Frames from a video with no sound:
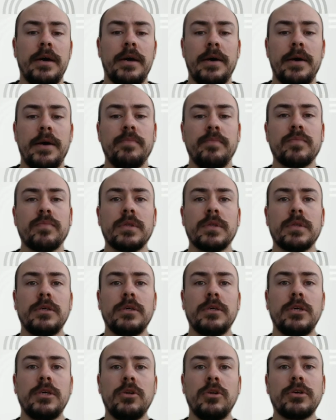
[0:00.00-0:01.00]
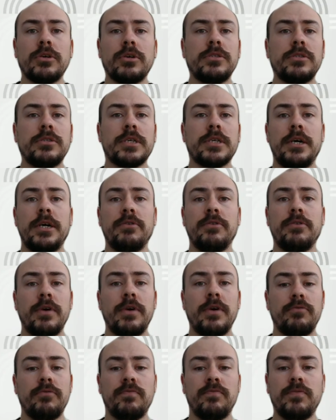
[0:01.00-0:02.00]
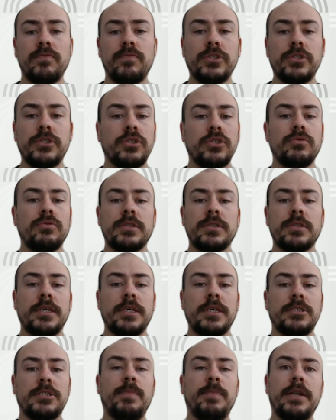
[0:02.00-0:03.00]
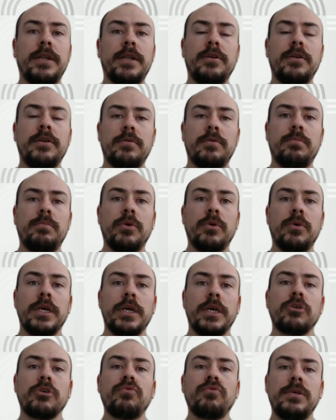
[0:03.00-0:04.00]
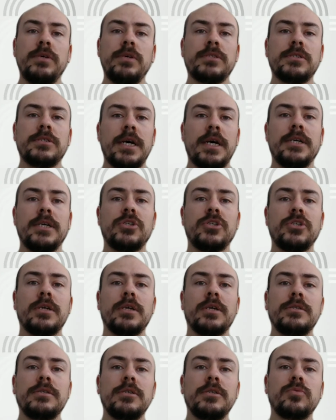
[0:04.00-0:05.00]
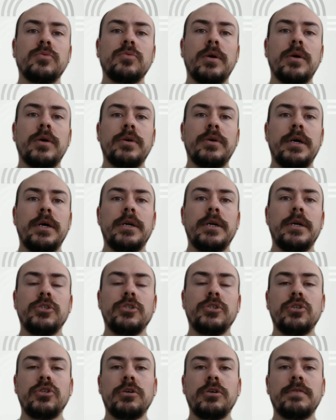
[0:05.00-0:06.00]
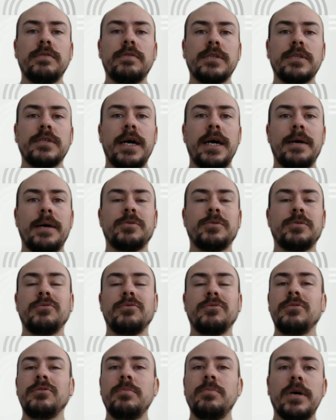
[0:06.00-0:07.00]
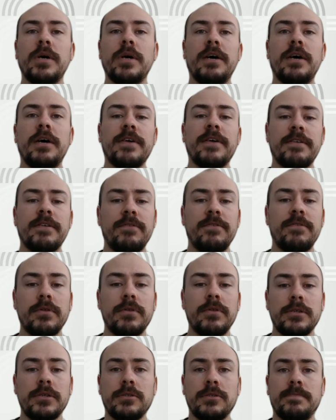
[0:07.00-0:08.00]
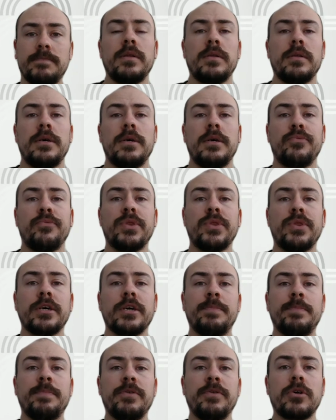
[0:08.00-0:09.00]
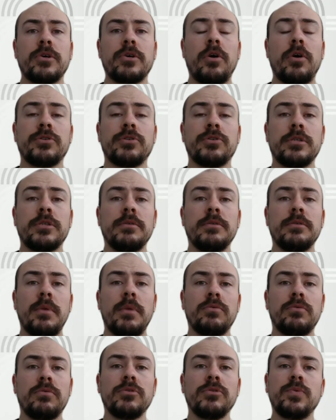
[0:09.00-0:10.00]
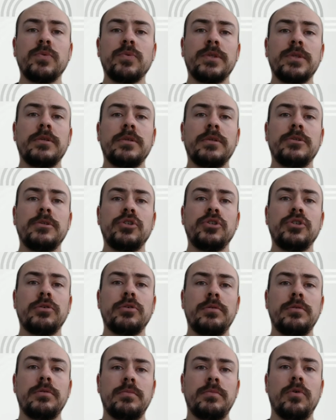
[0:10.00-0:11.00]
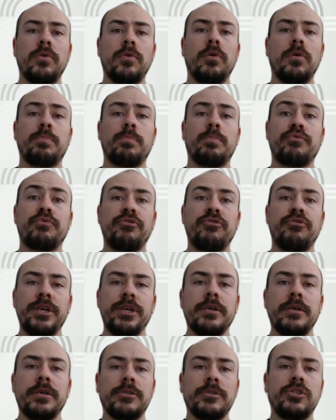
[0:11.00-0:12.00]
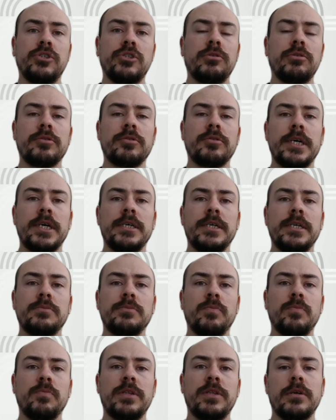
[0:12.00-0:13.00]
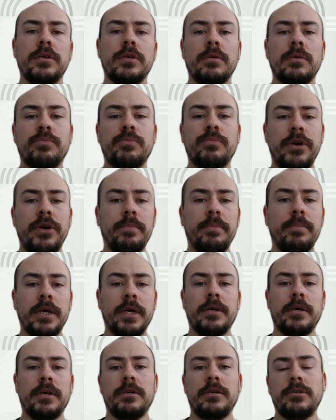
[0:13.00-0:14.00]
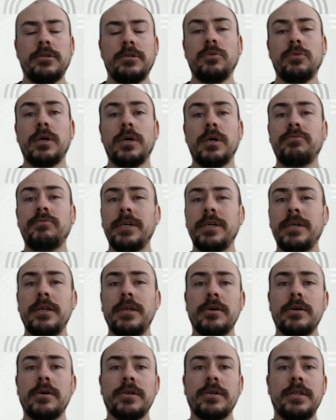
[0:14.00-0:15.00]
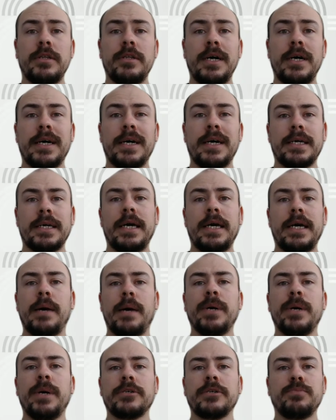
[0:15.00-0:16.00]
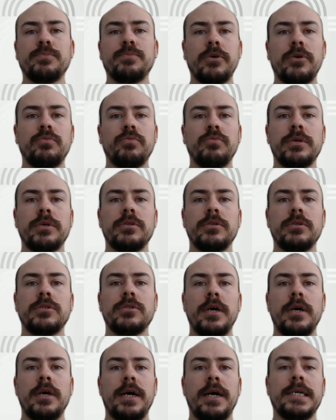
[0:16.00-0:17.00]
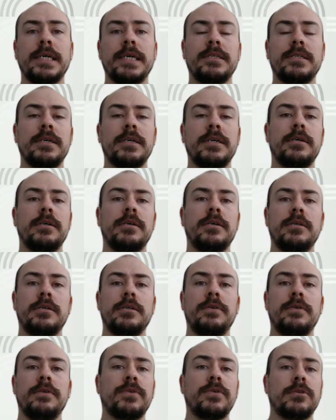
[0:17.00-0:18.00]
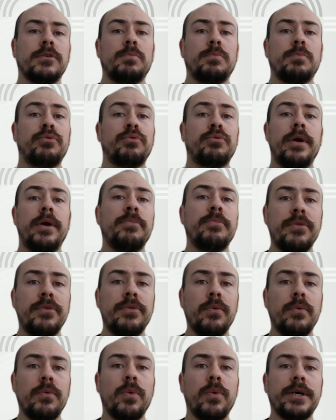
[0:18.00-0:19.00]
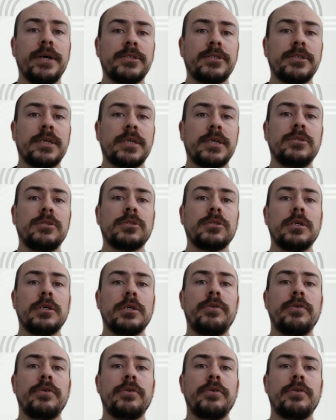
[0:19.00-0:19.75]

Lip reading: You're looking to kind of reduce that spend, but increase that agility as well. And Azure is absolutely perfect for this. If we think about the costing models within Azure or pre-Azure days with the on-prem, you are really looking at that CapEx model because ideally you've got to prep for the worst case